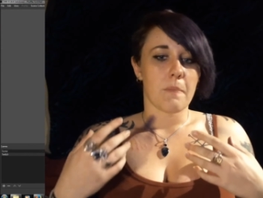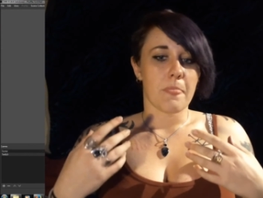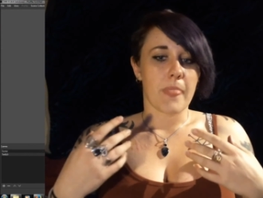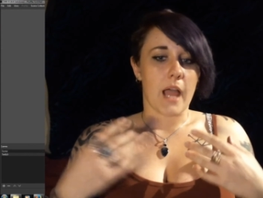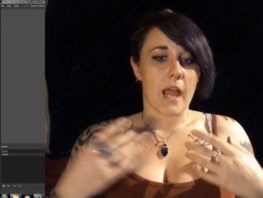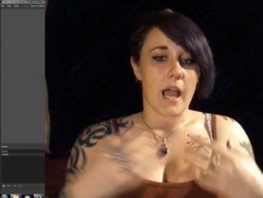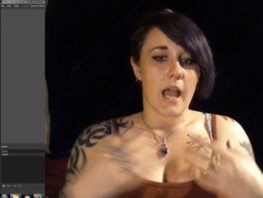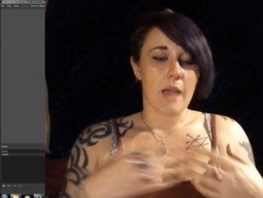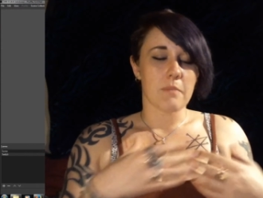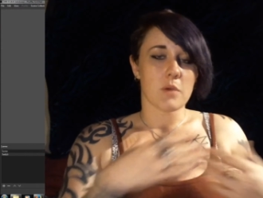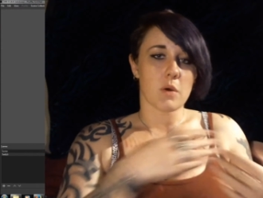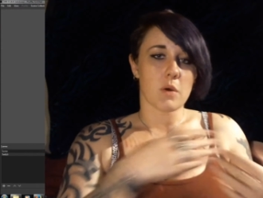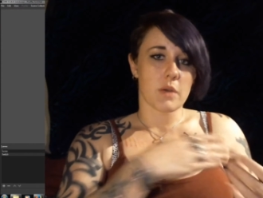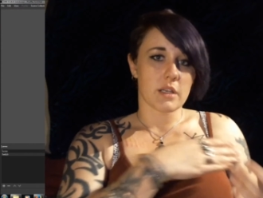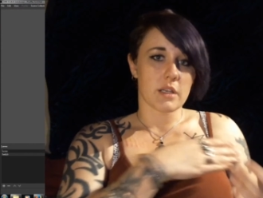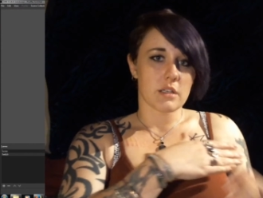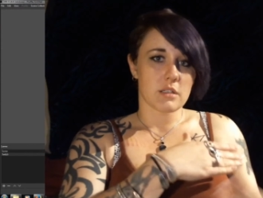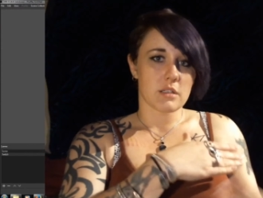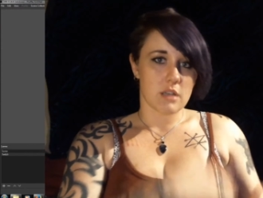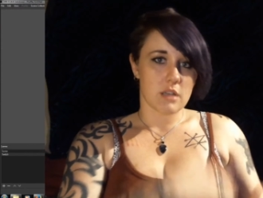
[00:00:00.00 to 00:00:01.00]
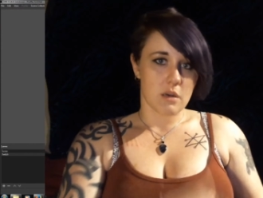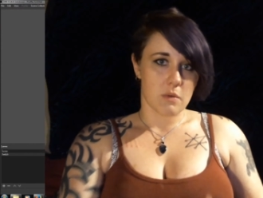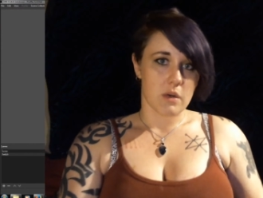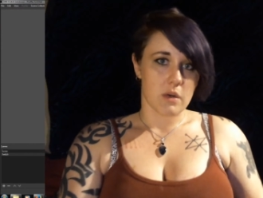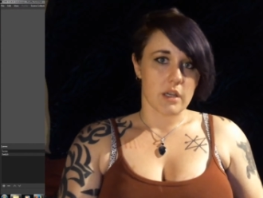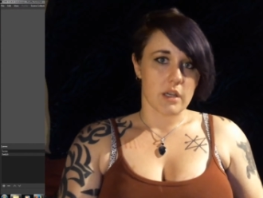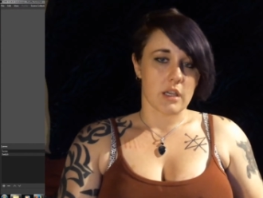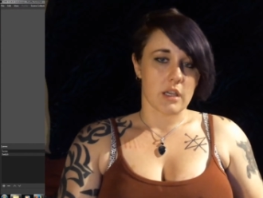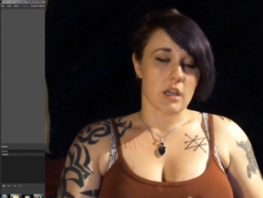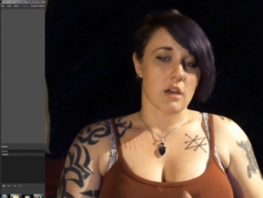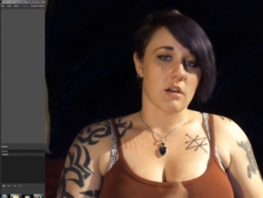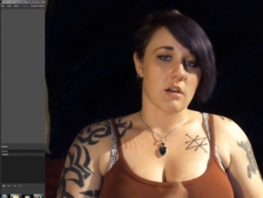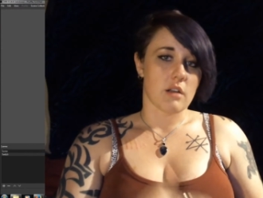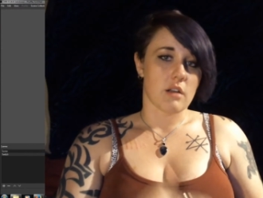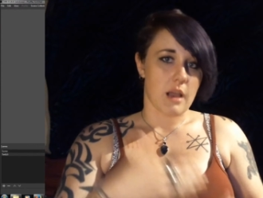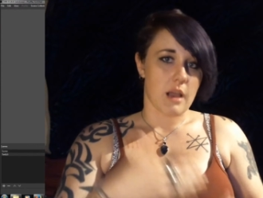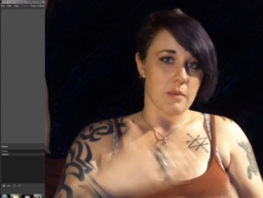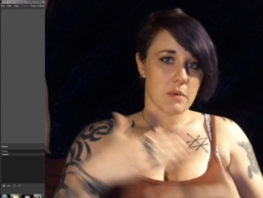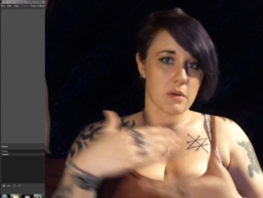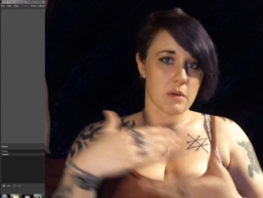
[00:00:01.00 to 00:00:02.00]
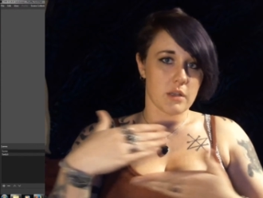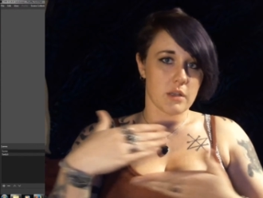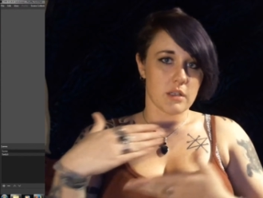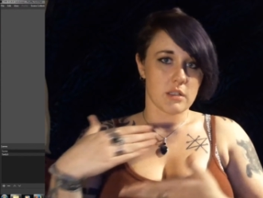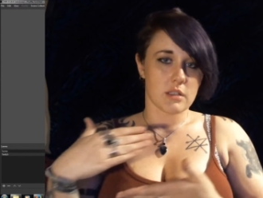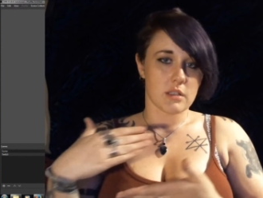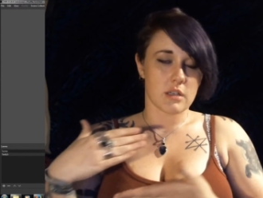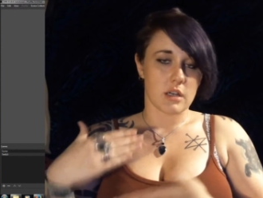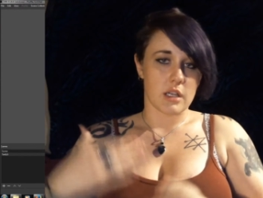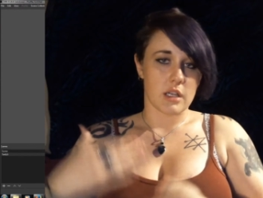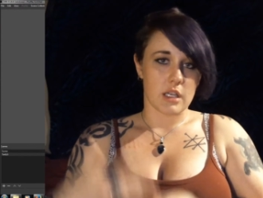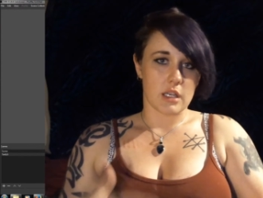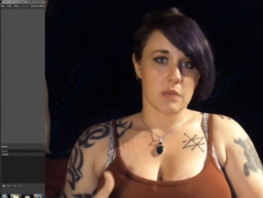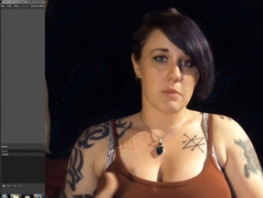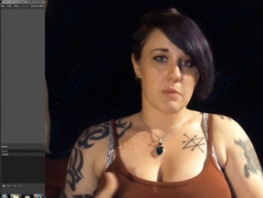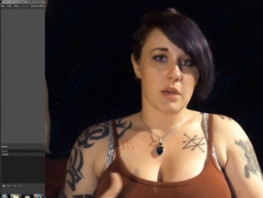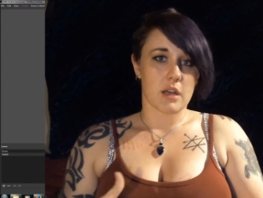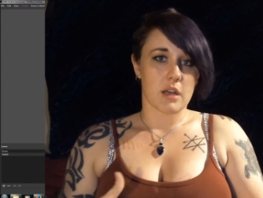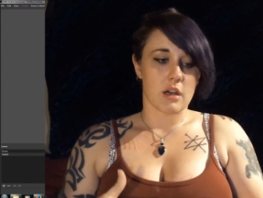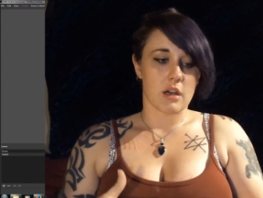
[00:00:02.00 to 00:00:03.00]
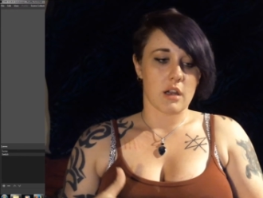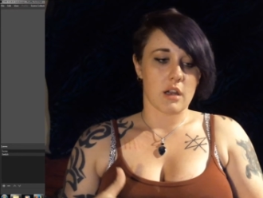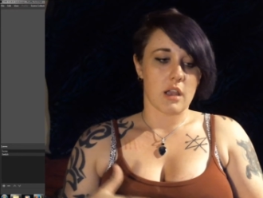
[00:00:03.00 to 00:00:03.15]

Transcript: I'm going to start working out. I'm going to start eating better,